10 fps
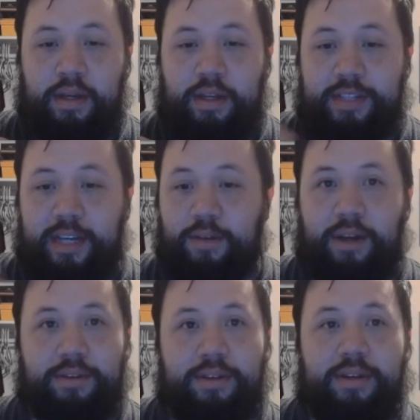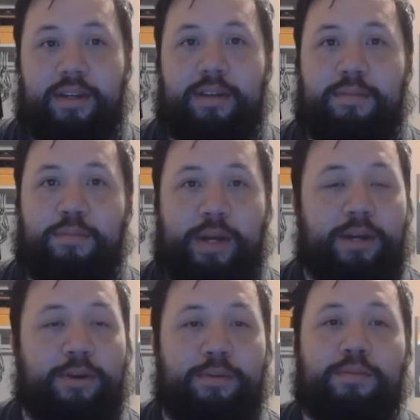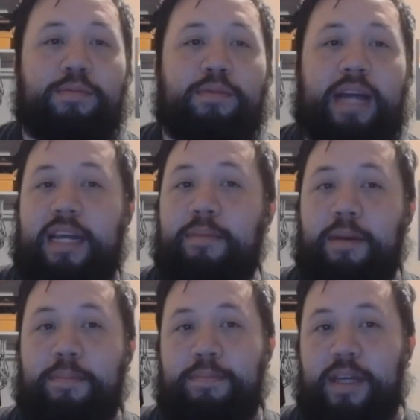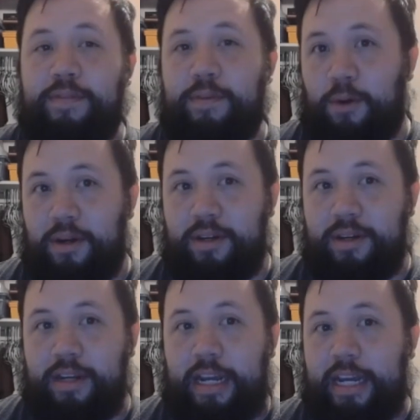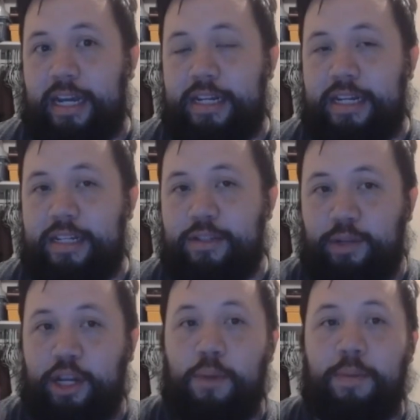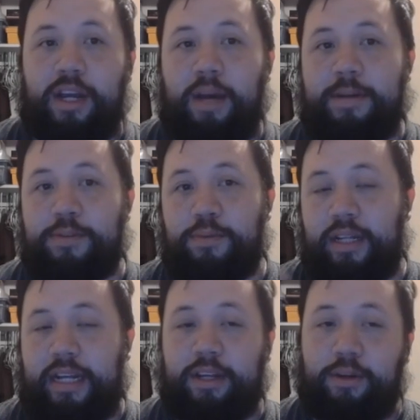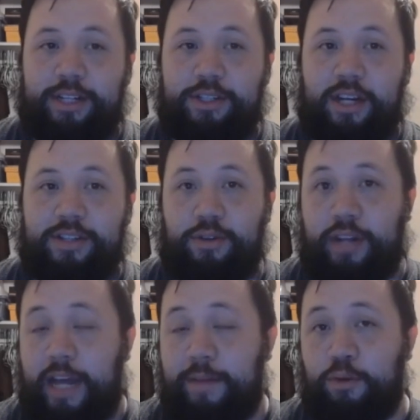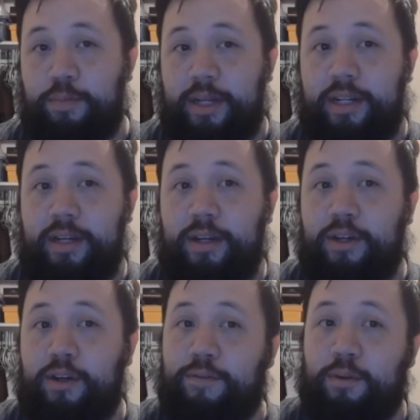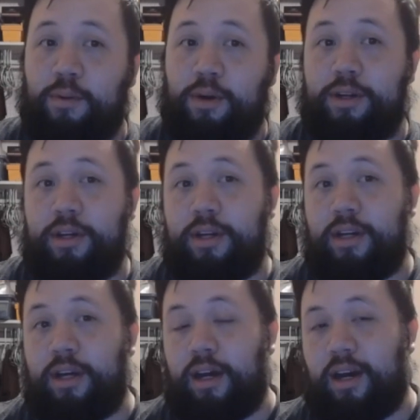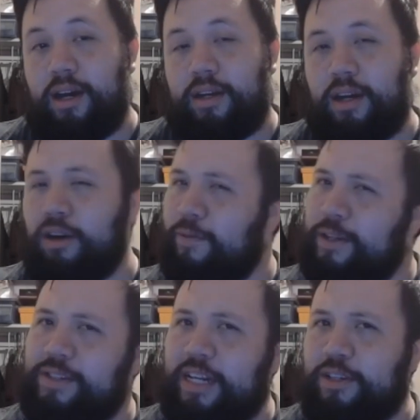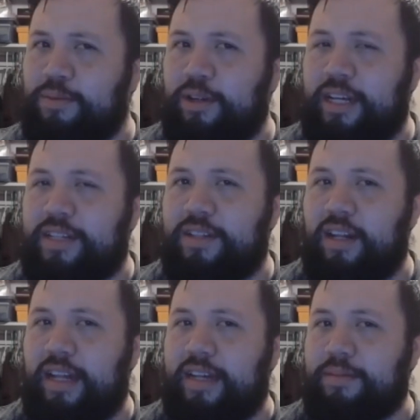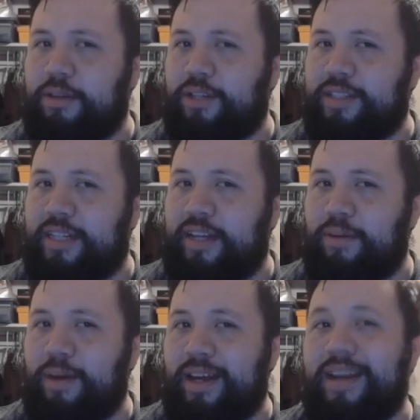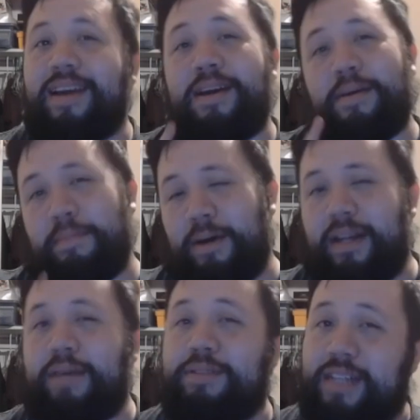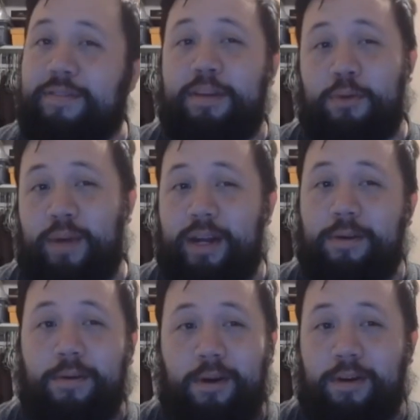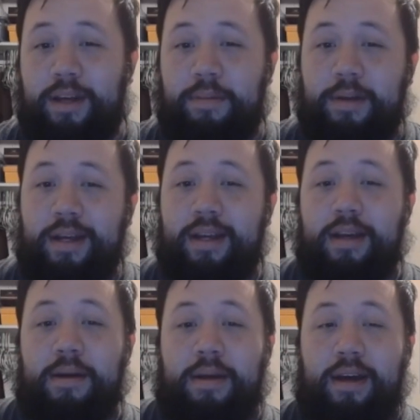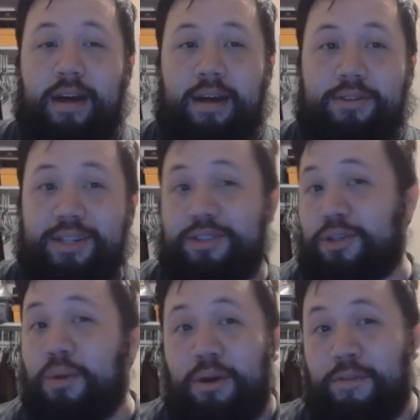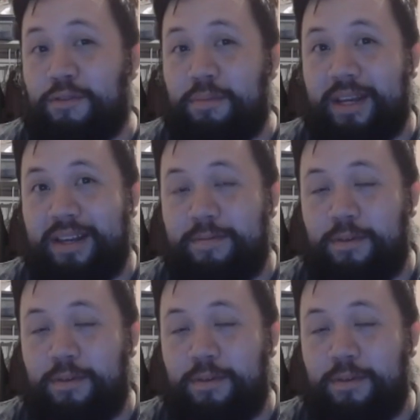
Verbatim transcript: Second round, Moreno lighting him up even more. And he's really opening up. He's really landing great shots. Good head movement, good footwork. Uh, Kai Kara landing some good kicks to the legs. I'm not trying to take that away, but it was definitely Moreno, all him. Uh, so that's 2 0 for me, for